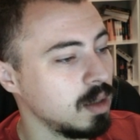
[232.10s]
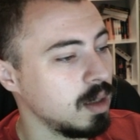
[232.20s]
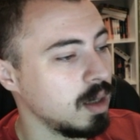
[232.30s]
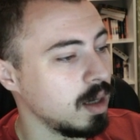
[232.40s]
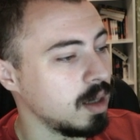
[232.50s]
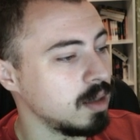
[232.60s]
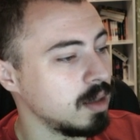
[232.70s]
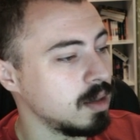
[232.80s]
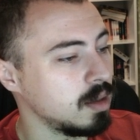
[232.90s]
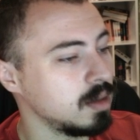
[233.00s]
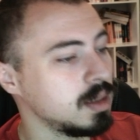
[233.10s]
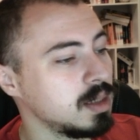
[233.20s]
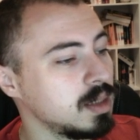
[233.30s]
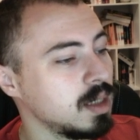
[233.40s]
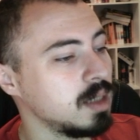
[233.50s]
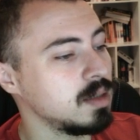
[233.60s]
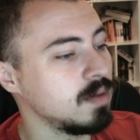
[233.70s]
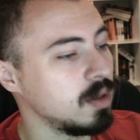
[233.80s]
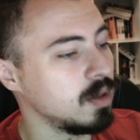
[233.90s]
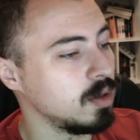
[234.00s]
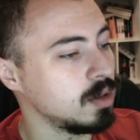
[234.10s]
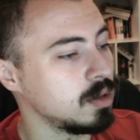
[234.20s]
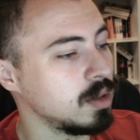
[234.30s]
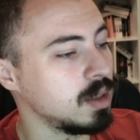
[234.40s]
and size evaluator